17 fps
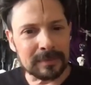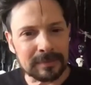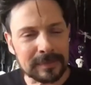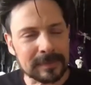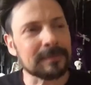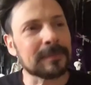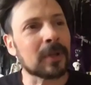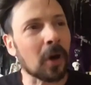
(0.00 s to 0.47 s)

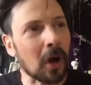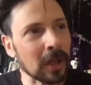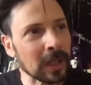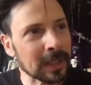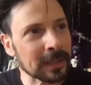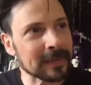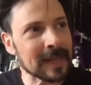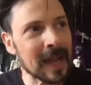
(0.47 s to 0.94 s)
Call
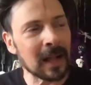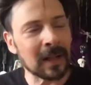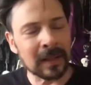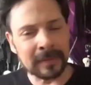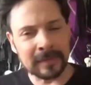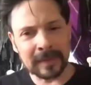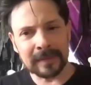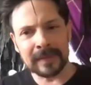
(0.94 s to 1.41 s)
in
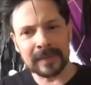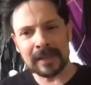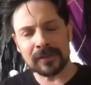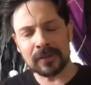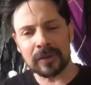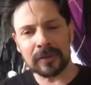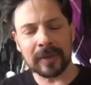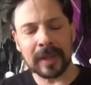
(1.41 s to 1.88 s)
talent and that
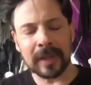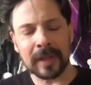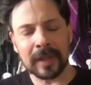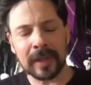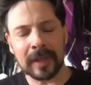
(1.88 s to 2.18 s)
sort of thing.